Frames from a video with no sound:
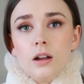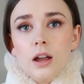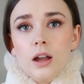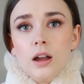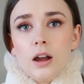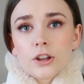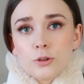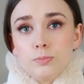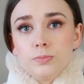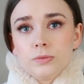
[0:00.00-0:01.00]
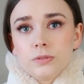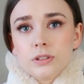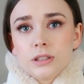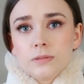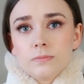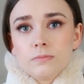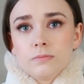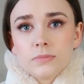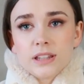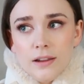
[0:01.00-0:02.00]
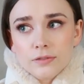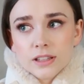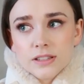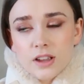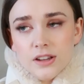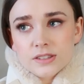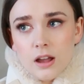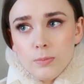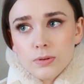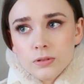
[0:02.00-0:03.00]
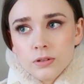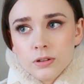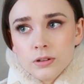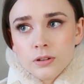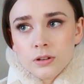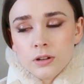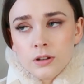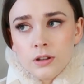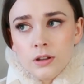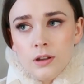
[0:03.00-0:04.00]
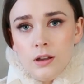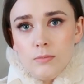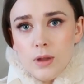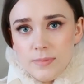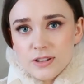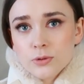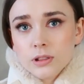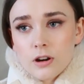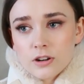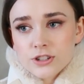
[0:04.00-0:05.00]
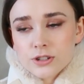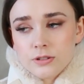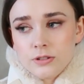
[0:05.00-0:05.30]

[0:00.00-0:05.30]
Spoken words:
I could definitely size up, maybe to a large.